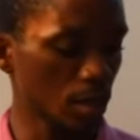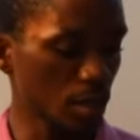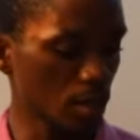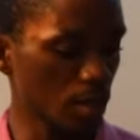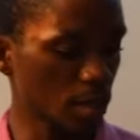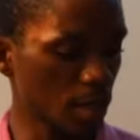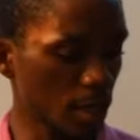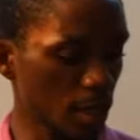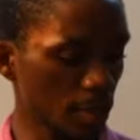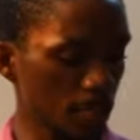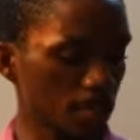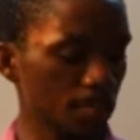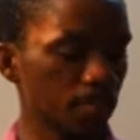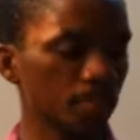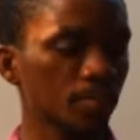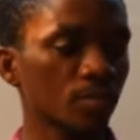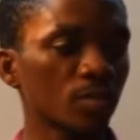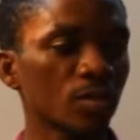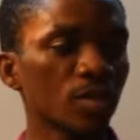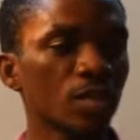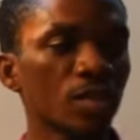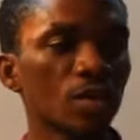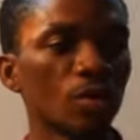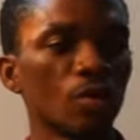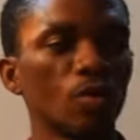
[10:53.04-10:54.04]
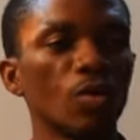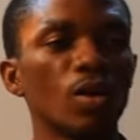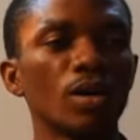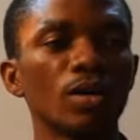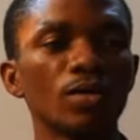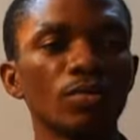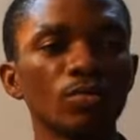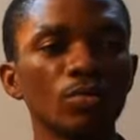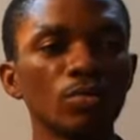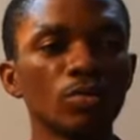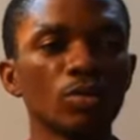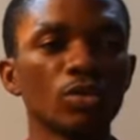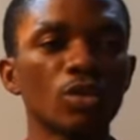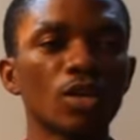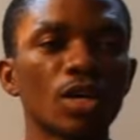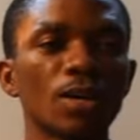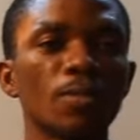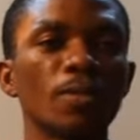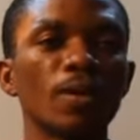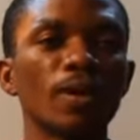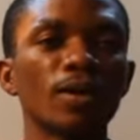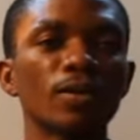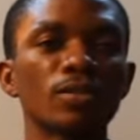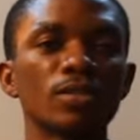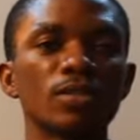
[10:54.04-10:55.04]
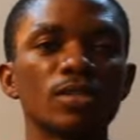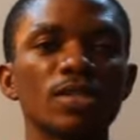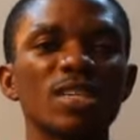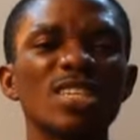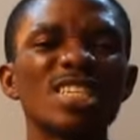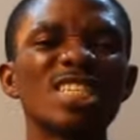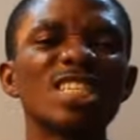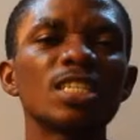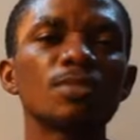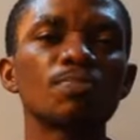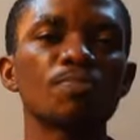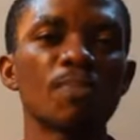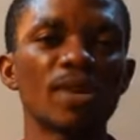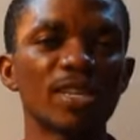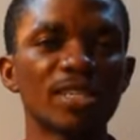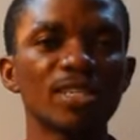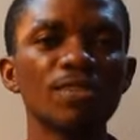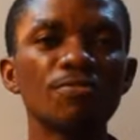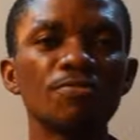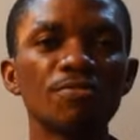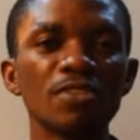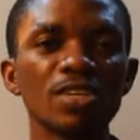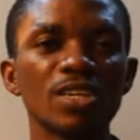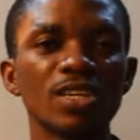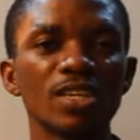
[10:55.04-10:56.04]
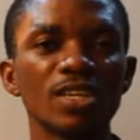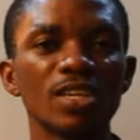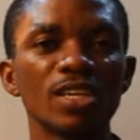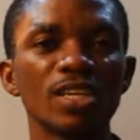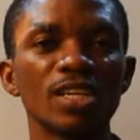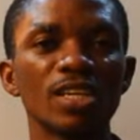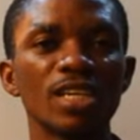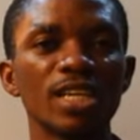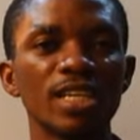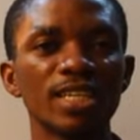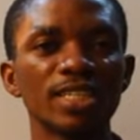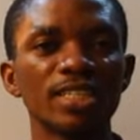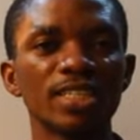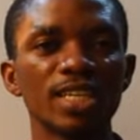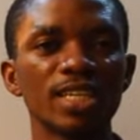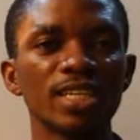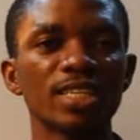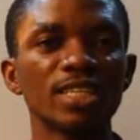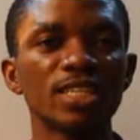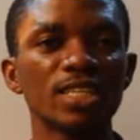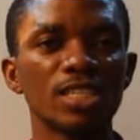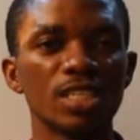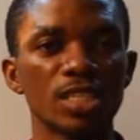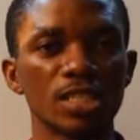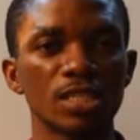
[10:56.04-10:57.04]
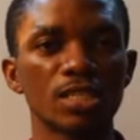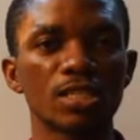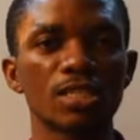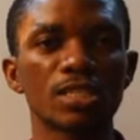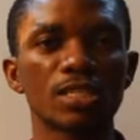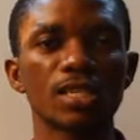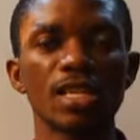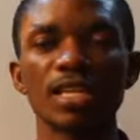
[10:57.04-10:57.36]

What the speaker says: Okay, when we talk about specific latent heat,